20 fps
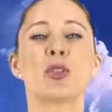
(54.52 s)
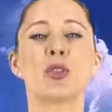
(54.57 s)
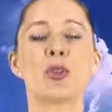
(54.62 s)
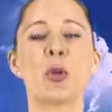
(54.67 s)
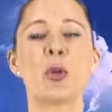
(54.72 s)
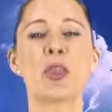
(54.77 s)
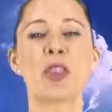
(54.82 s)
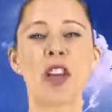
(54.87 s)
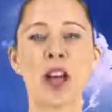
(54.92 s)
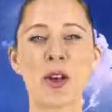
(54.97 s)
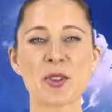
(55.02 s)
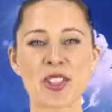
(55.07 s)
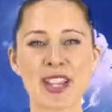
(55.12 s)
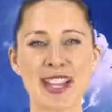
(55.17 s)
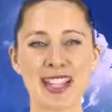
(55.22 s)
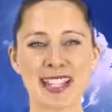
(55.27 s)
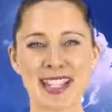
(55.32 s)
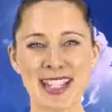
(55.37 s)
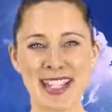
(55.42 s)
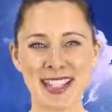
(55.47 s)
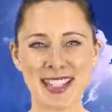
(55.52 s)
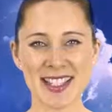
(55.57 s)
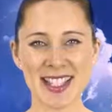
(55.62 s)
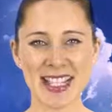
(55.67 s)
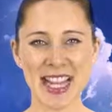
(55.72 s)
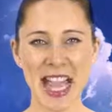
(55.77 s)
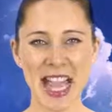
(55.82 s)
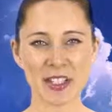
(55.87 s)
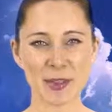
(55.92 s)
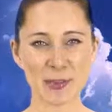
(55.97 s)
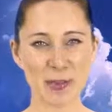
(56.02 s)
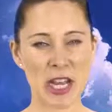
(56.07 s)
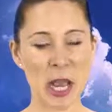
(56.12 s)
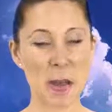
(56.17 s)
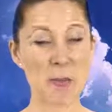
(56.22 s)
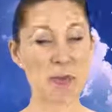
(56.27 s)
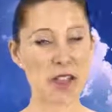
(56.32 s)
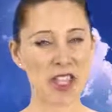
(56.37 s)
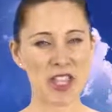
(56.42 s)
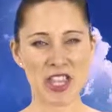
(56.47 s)
2016 has been
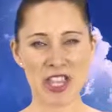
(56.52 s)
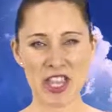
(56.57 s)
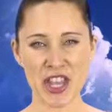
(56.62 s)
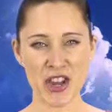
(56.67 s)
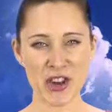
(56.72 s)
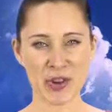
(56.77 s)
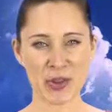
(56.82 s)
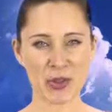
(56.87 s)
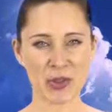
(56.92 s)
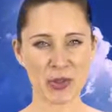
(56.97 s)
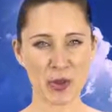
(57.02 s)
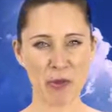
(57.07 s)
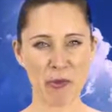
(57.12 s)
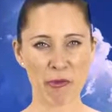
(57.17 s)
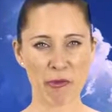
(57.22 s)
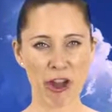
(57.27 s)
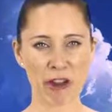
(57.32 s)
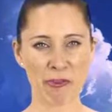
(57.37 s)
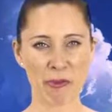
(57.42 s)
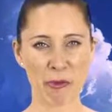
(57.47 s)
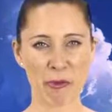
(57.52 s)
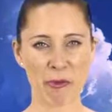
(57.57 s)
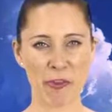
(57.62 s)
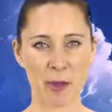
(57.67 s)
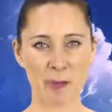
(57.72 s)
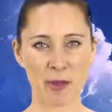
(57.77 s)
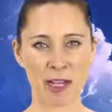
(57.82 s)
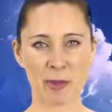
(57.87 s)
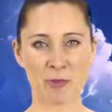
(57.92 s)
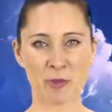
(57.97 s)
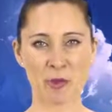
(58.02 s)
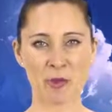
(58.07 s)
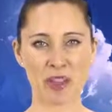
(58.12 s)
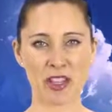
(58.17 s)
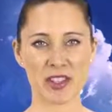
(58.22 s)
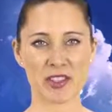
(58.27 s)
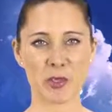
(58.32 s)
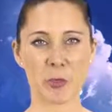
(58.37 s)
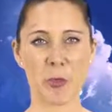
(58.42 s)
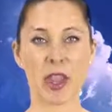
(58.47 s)
a big year so far for family
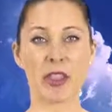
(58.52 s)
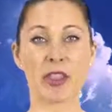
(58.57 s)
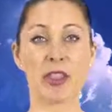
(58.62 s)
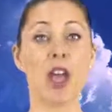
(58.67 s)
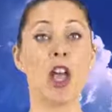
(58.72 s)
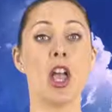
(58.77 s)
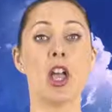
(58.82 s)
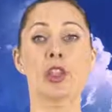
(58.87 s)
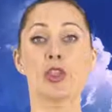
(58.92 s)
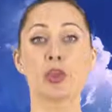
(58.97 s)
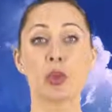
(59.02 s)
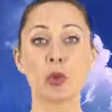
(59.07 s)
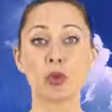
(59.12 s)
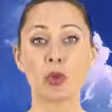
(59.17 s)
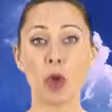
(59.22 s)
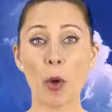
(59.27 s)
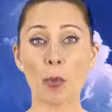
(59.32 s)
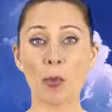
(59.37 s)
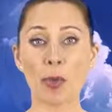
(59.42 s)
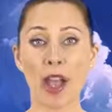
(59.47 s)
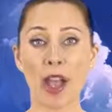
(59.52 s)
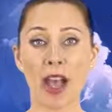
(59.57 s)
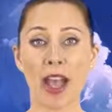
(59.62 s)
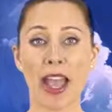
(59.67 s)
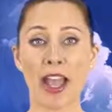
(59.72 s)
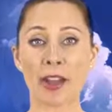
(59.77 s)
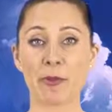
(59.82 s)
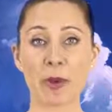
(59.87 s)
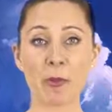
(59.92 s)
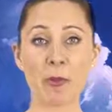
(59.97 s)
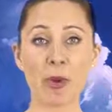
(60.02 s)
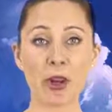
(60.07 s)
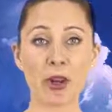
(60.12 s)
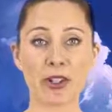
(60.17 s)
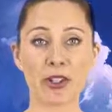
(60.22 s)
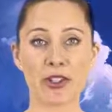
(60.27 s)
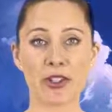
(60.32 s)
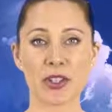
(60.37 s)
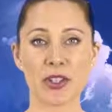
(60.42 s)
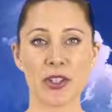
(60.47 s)
movies, with Zootopia, Angry
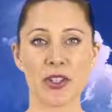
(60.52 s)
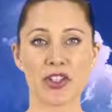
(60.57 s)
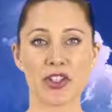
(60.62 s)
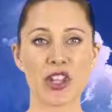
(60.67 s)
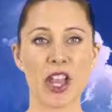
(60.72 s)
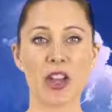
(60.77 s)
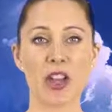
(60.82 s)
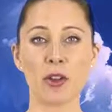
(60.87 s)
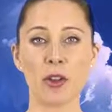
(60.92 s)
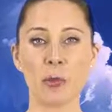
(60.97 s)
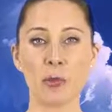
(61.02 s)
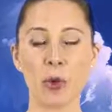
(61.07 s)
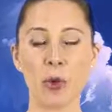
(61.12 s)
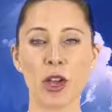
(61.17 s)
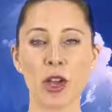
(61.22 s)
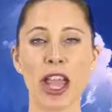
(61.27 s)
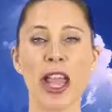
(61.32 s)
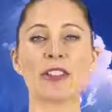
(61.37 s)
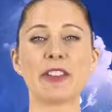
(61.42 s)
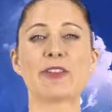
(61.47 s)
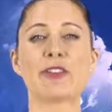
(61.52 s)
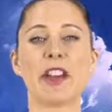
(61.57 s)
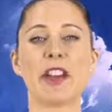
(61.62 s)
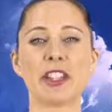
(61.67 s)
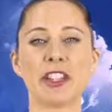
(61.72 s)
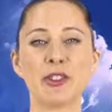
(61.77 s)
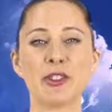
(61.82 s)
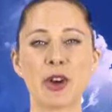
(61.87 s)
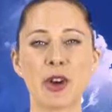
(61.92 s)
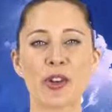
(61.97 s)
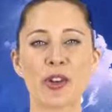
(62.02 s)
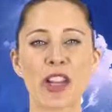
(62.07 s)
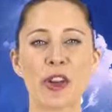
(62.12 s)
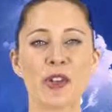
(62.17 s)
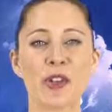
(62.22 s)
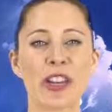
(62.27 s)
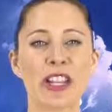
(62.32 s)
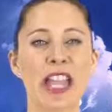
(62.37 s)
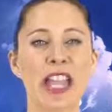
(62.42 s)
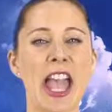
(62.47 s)
Birds, The Jungle Book and Finding Dory
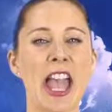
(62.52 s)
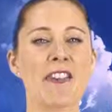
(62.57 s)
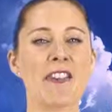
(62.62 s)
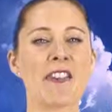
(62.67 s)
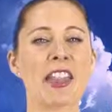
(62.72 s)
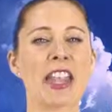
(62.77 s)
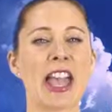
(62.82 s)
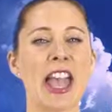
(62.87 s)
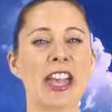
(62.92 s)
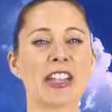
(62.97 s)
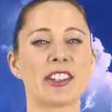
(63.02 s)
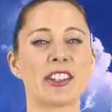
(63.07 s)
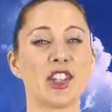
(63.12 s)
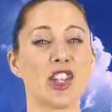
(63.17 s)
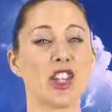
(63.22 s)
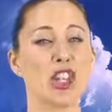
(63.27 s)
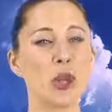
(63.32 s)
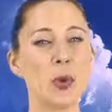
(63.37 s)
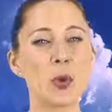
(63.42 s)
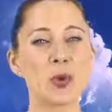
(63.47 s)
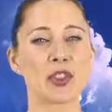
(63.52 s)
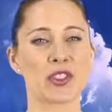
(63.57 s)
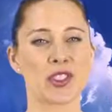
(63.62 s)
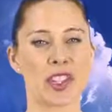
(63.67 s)
already having had huge